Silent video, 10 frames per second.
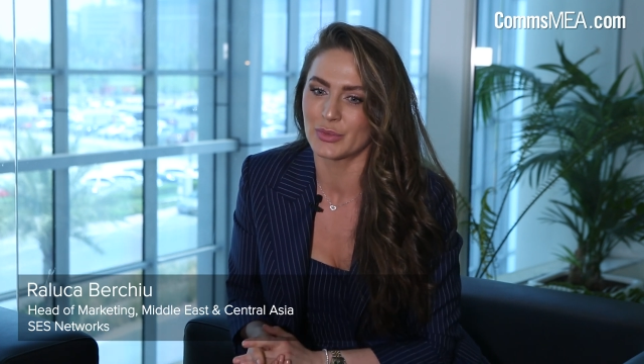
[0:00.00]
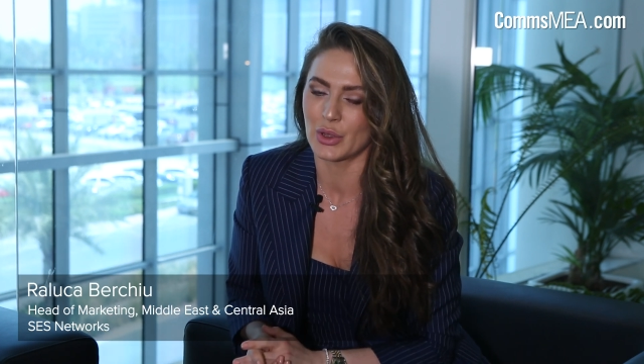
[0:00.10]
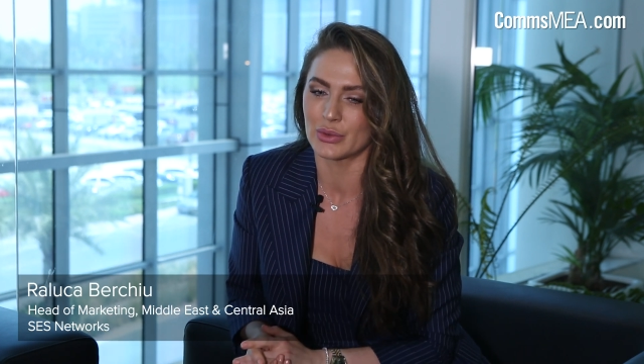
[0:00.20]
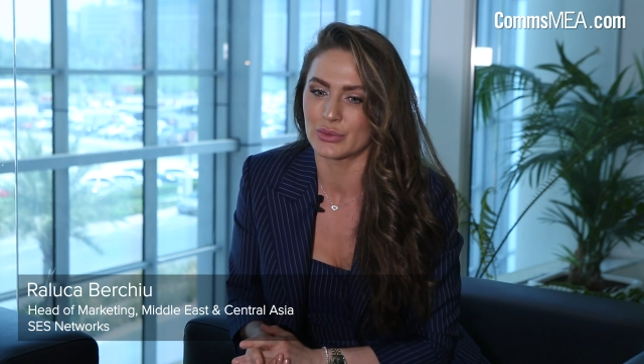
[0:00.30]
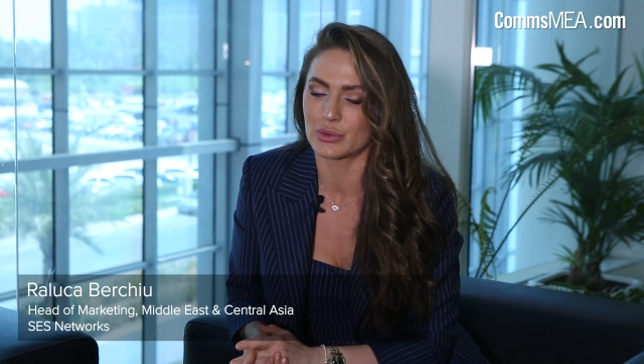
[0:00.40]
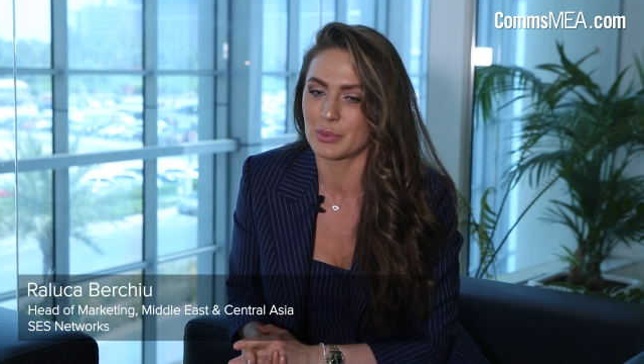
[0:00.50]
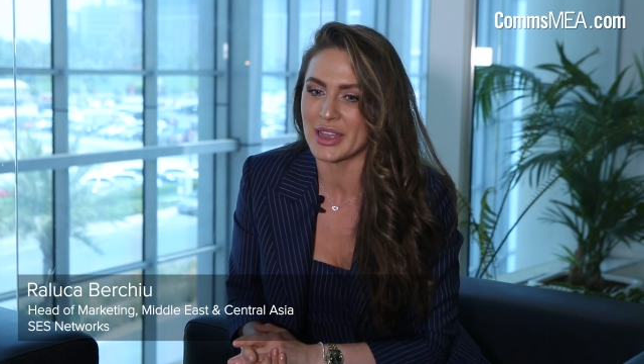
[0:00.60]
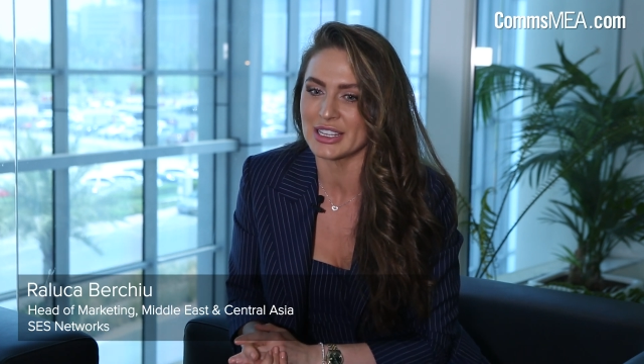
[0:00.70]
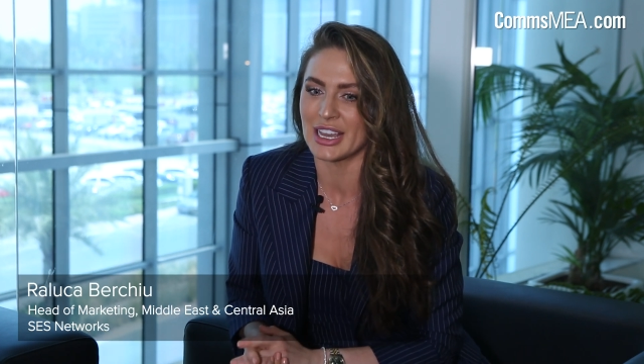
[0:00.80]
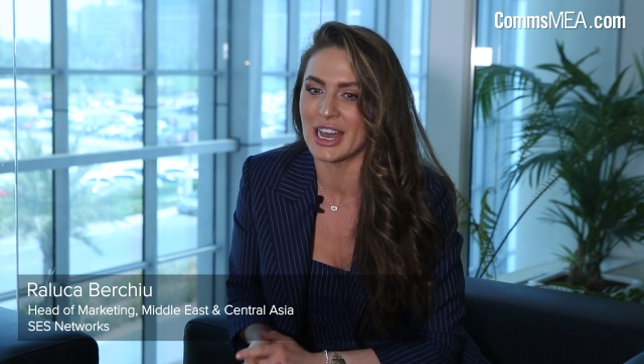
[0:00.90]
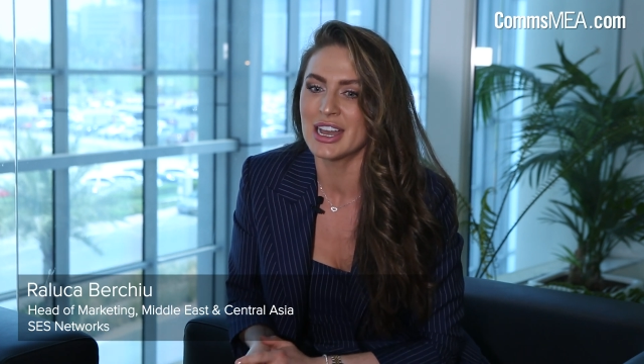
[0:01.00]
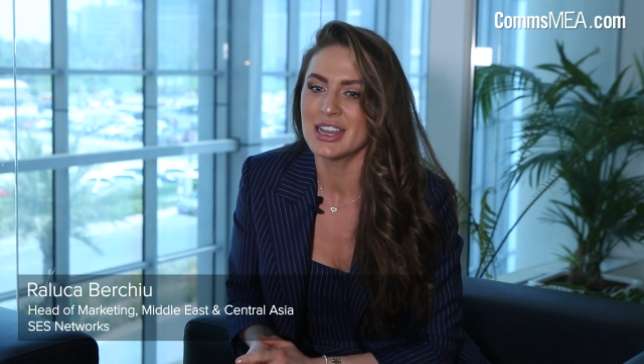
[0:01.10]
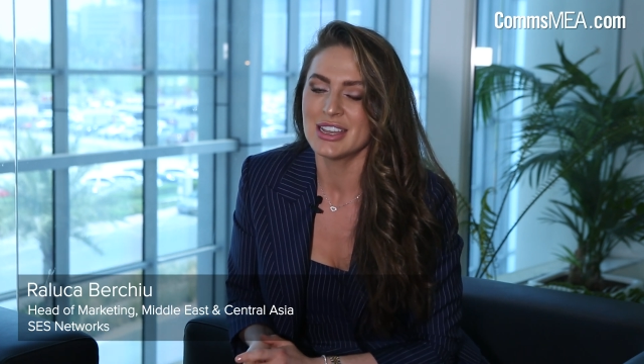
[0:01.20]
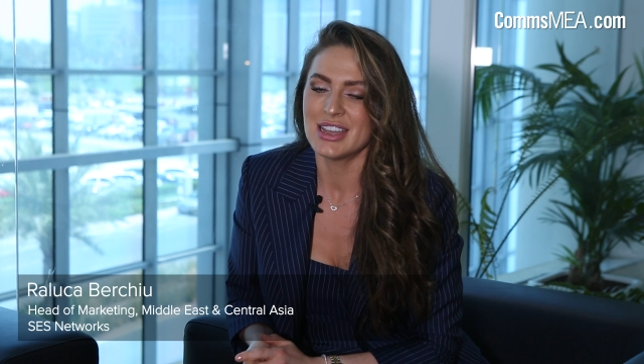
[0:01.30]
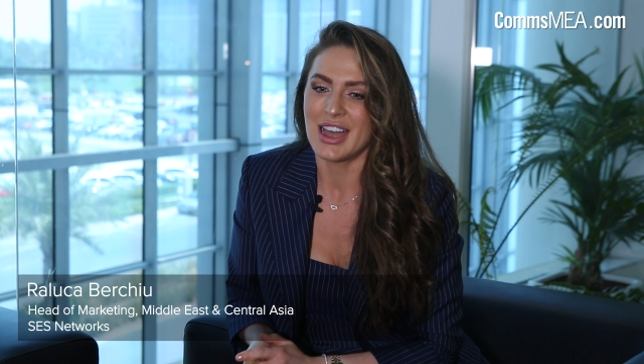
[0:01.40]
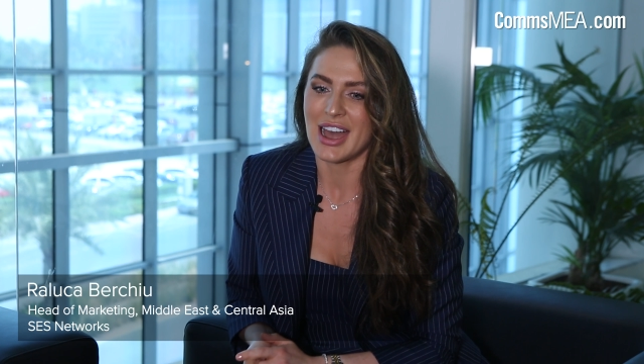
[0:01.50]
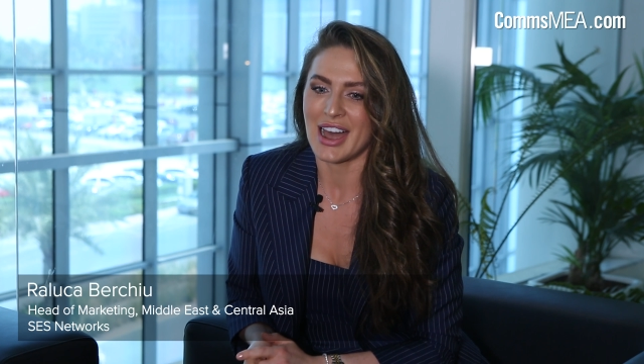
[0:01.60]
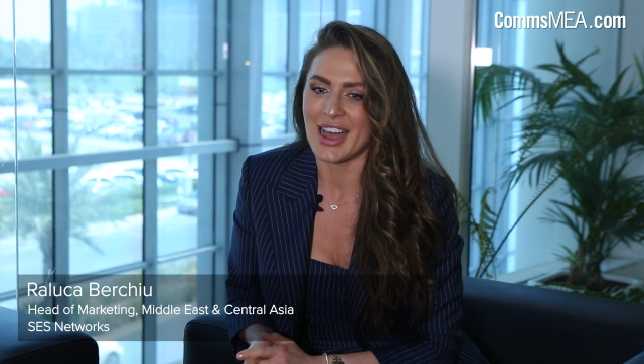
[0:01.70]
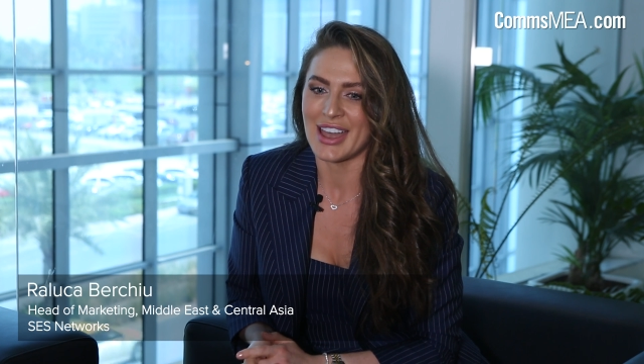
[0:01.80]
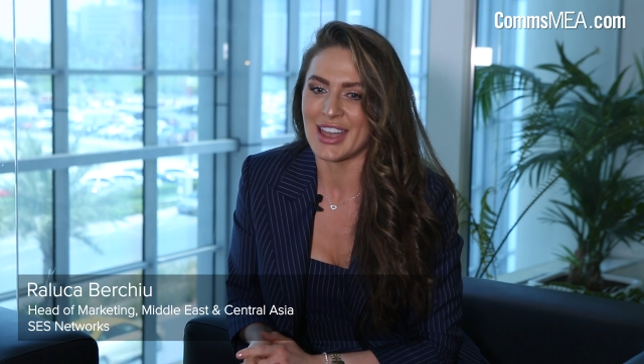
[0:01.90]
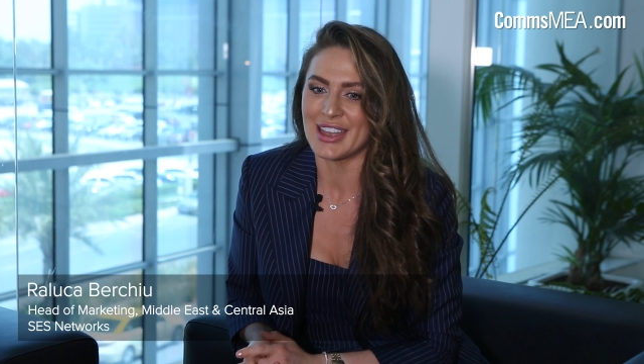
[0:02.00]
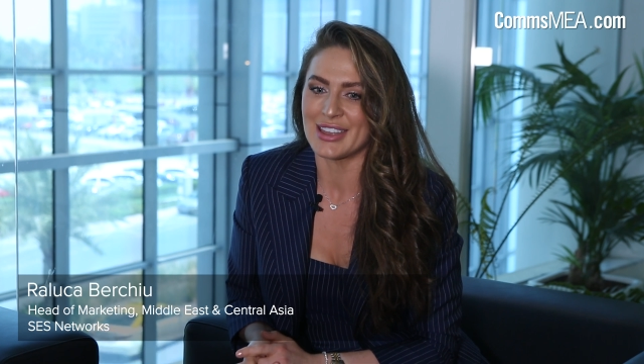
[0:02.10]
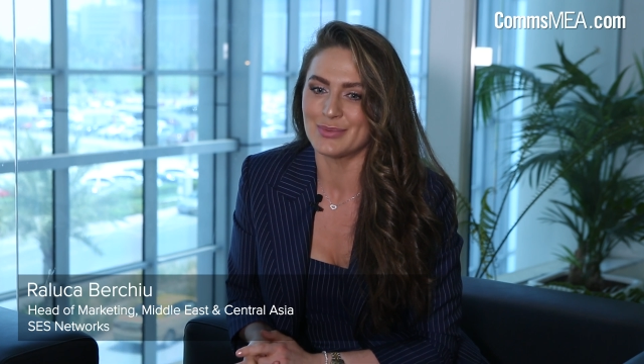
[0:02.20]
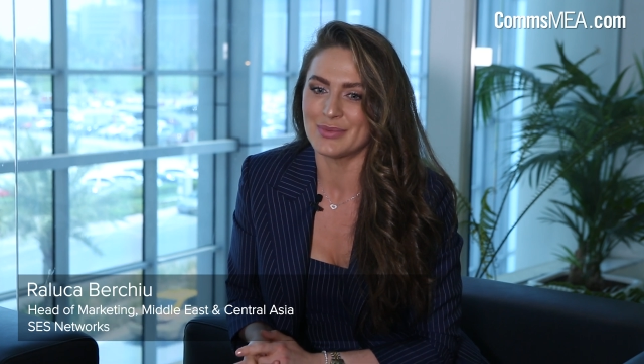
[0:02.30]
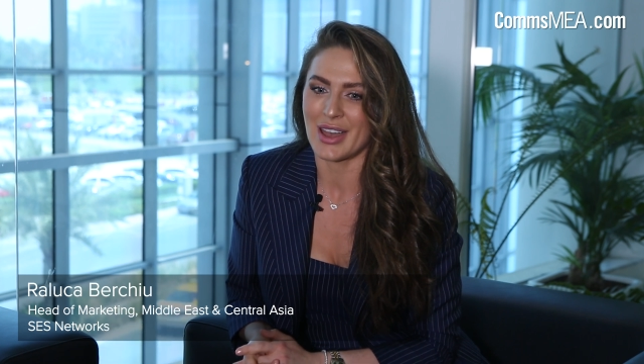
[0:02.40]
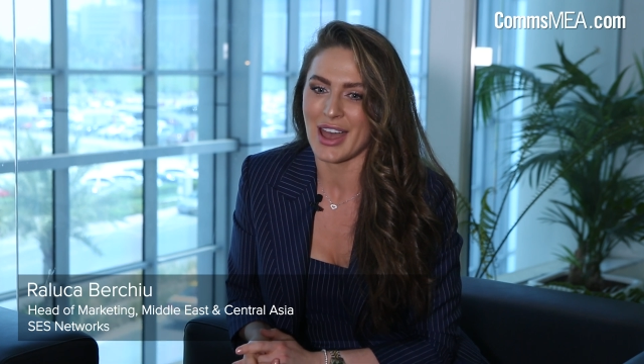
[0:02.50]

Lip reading: of Romania, I